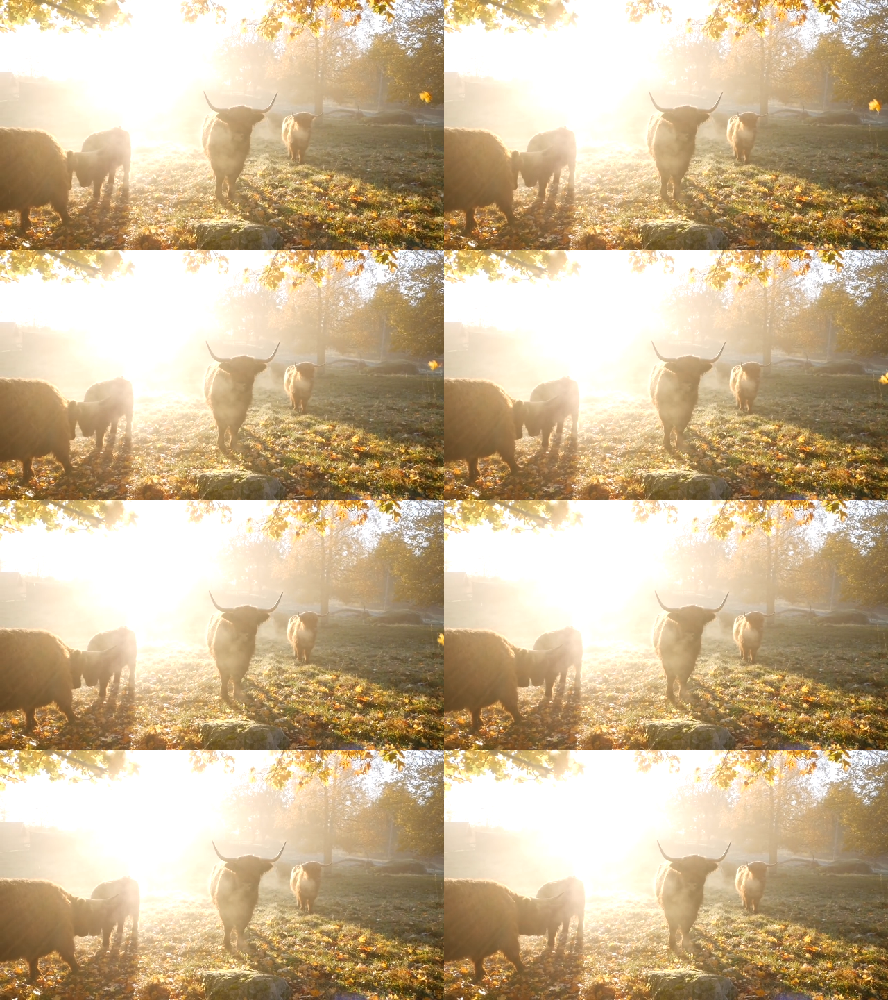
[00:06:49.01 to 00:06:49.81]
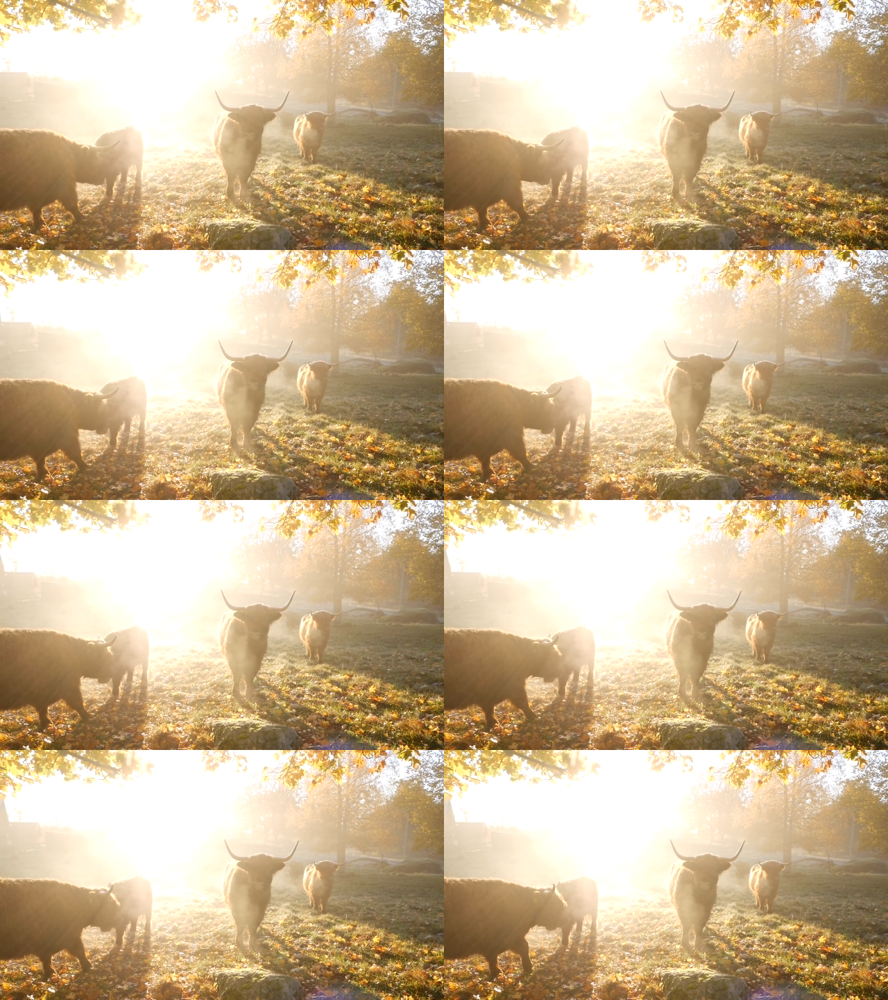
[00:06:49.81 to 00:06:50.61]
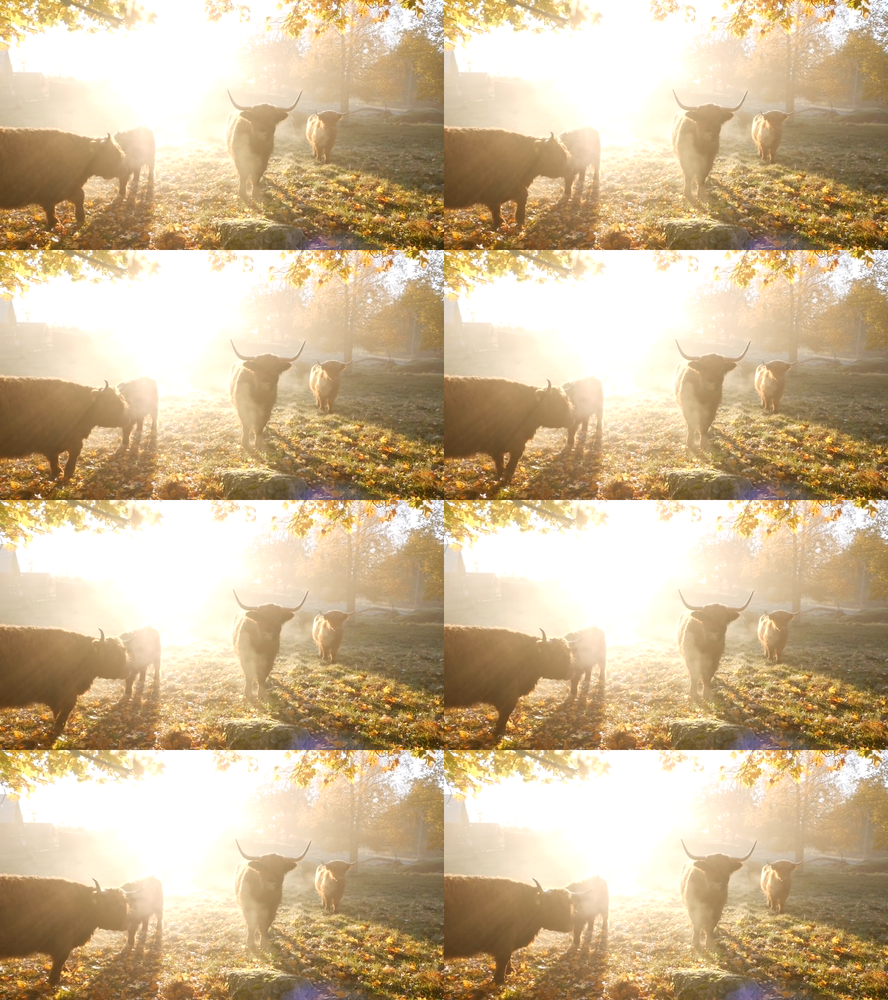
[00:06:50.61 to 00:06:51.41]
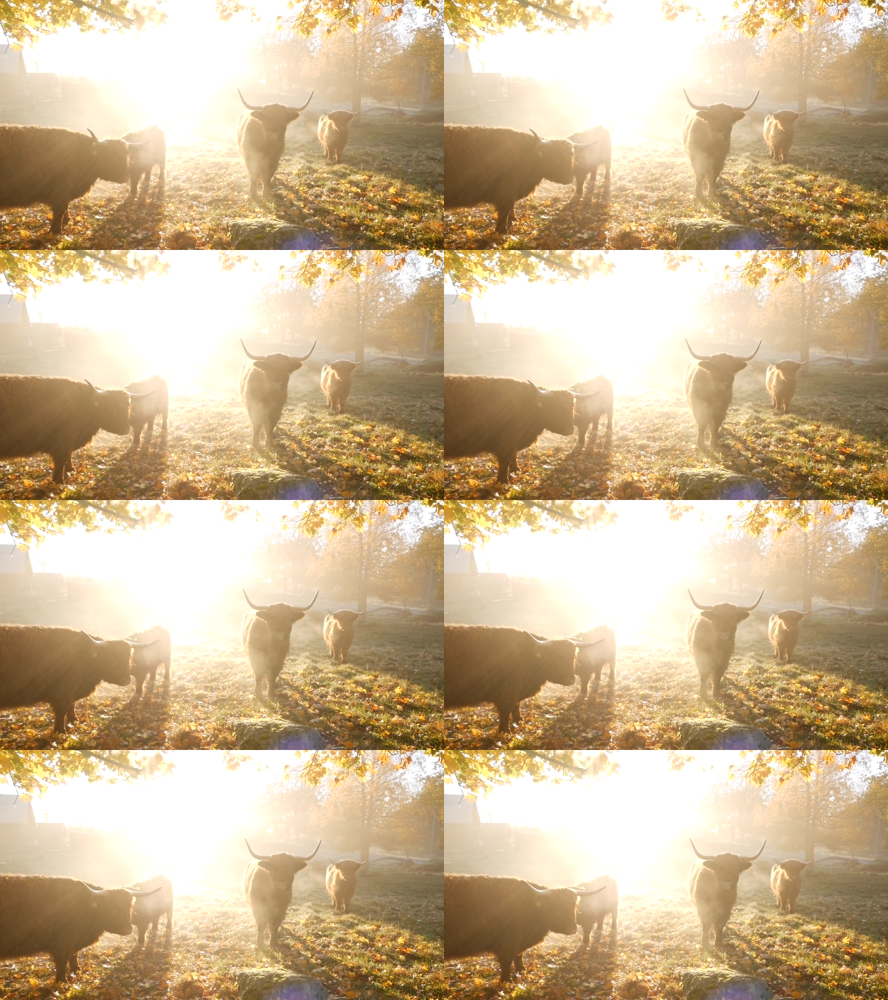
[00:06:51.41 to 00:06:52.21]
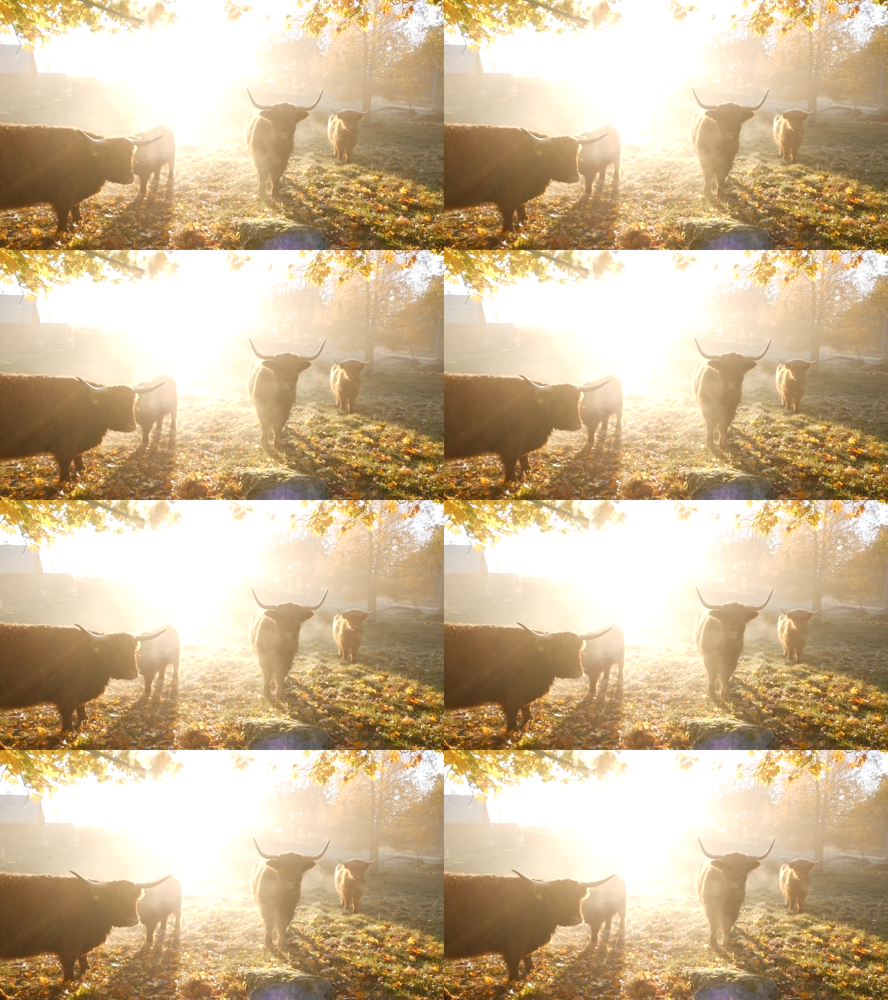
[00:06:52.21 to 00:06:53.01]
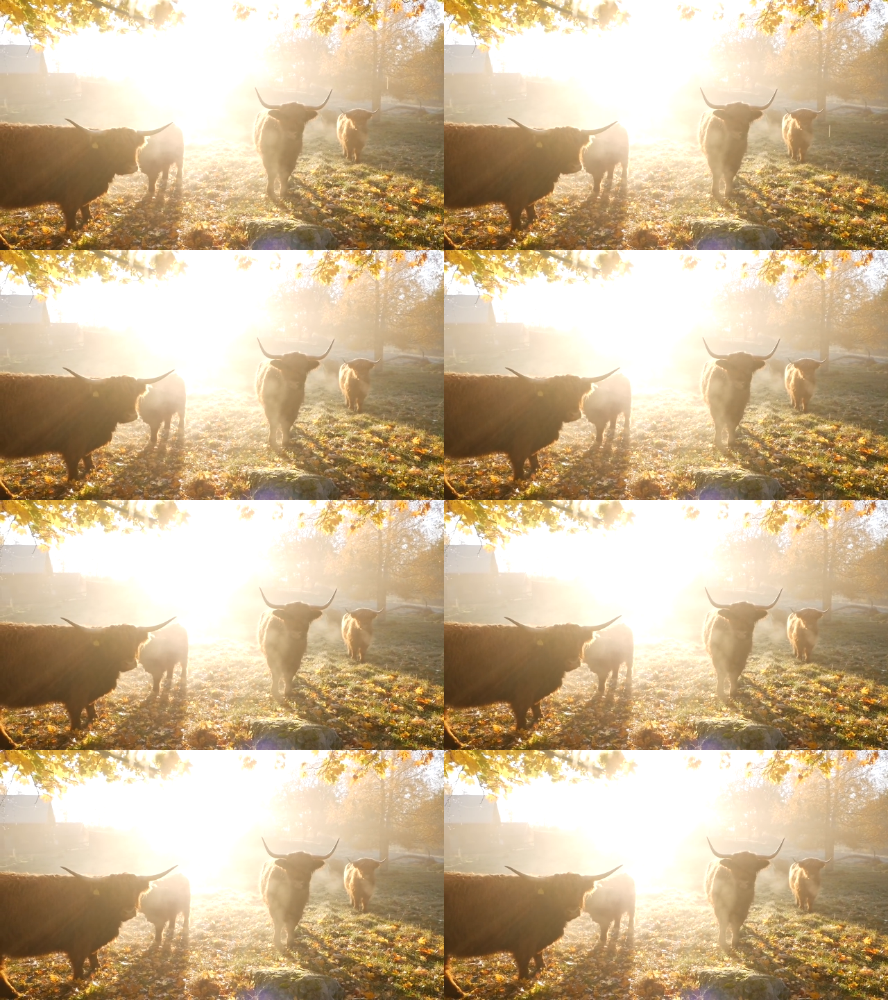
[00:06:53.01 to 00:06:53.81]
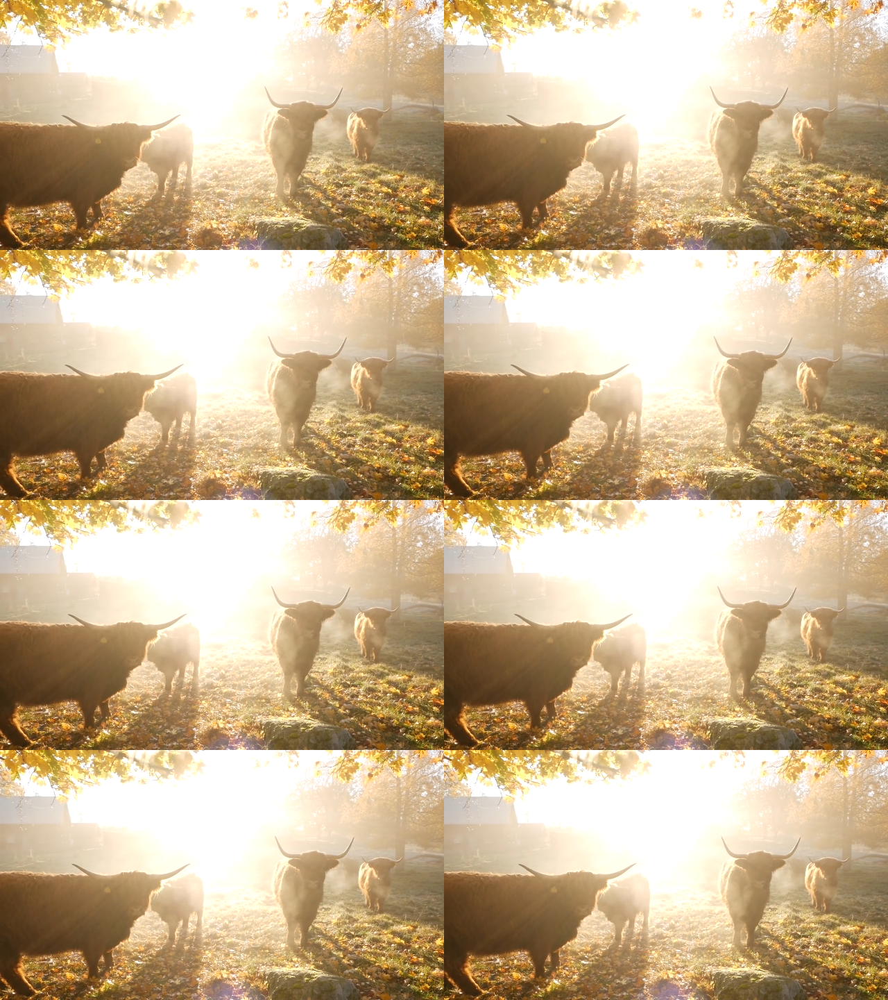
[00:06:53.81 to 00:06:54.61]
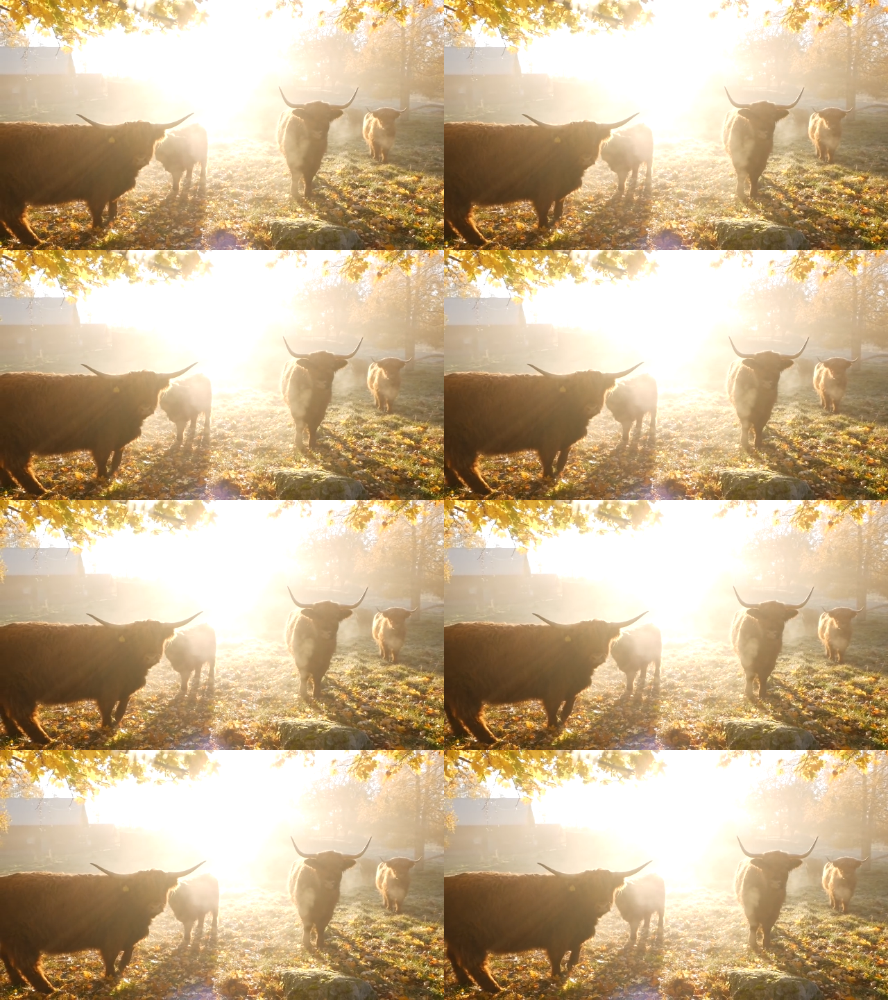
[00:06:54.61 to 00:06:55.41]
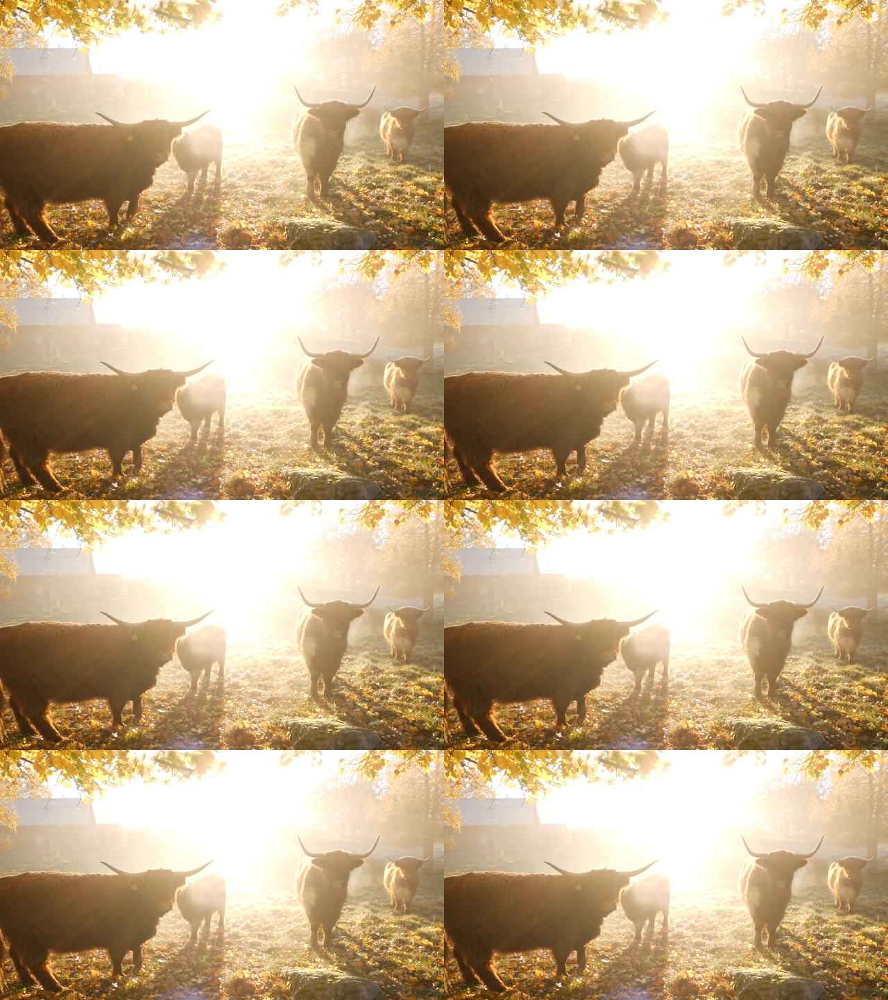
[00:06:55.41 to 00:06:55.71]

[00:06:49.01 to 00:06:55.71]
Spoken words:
No face is visible, so there are no lips to read.